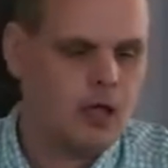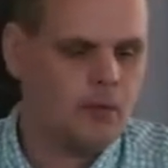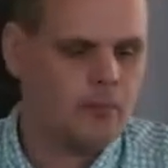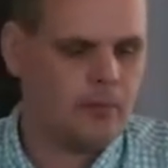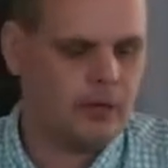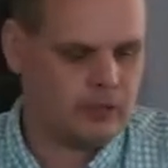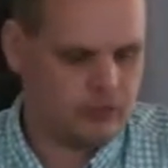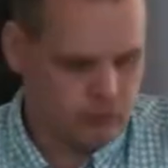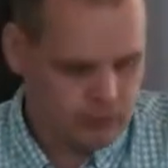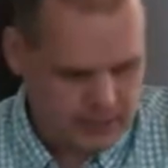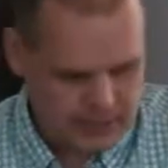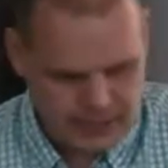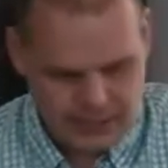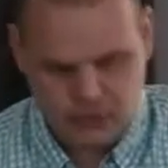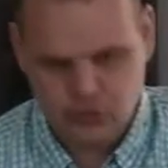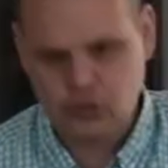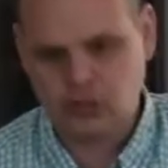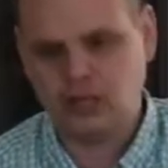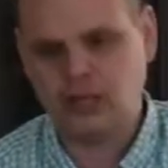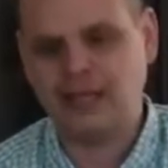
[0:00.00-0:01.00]
But
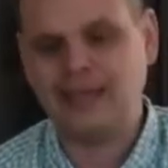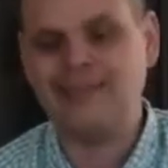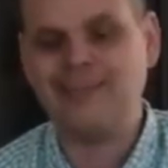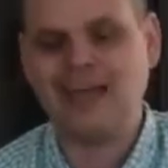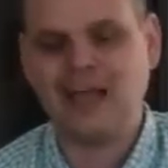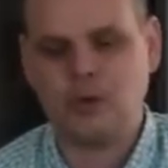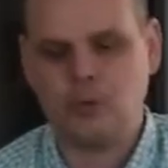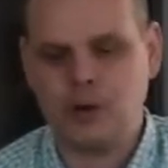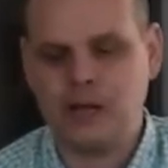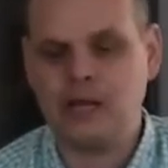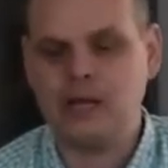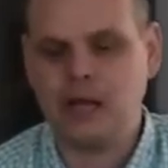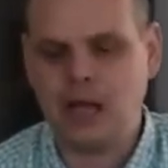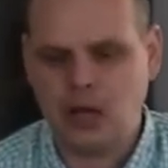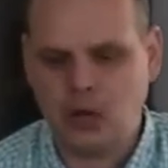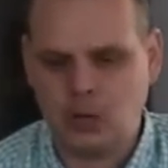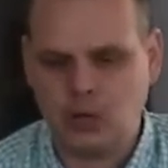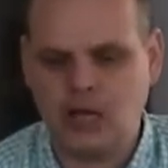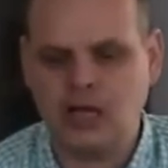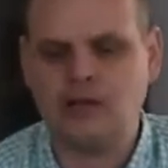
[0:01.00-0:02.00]
traditionally, that we
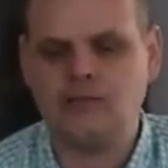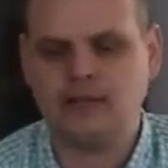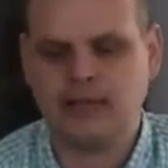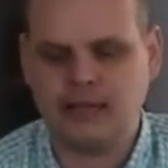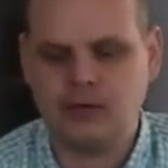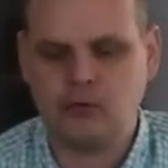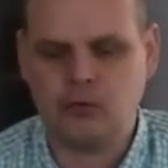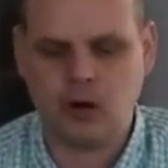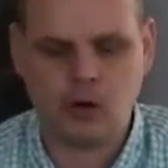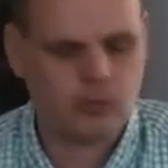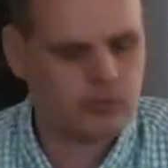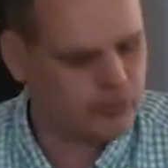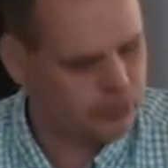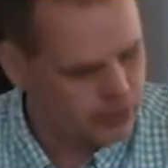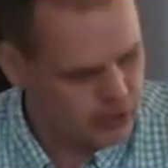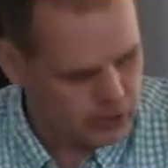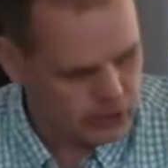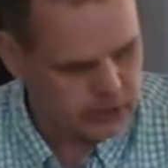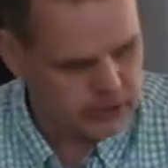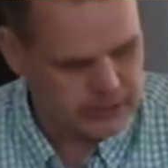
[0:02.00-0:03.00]
know of, he wrote
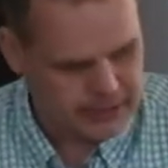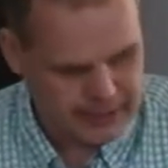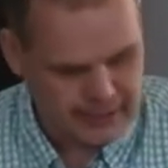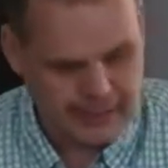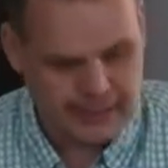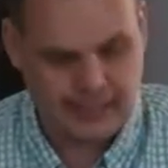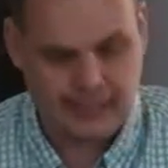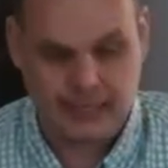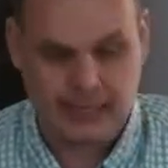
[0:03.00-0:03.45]
13,